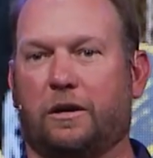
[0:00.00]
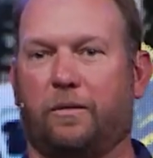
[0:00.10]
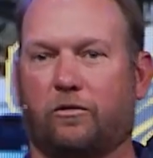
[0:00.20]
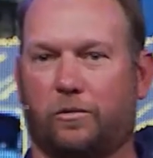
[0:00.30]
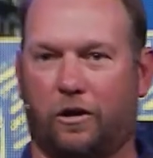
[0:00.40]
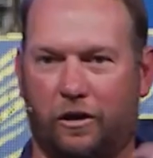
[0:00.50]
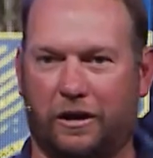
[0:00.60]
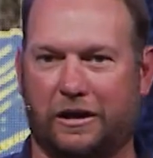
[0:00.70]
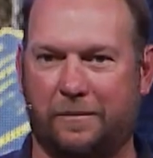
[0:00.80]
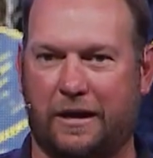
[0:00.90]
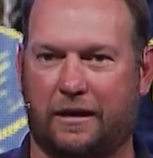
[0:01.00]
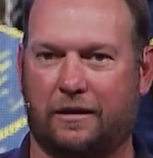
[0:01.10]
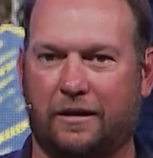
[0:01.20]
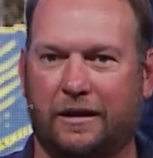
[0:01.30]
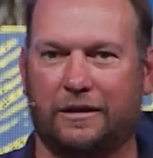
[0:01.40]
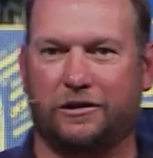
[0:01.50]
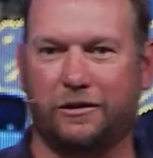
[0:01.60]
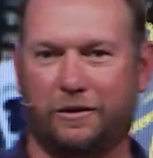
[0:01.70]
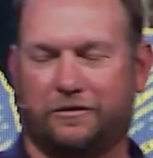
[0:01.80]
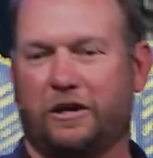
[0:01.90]
Come, we're all going to come back
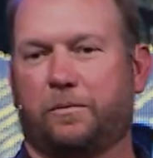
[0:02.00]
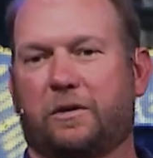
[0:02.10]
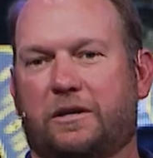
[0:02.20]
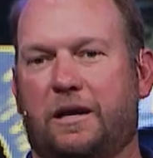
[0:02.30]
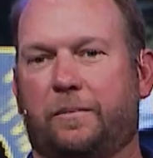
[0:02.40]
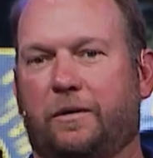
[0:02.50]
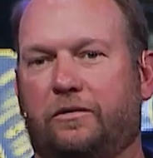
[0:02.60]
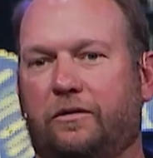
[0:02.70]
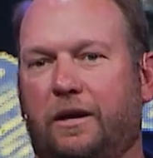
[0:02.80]
to the South Park campus,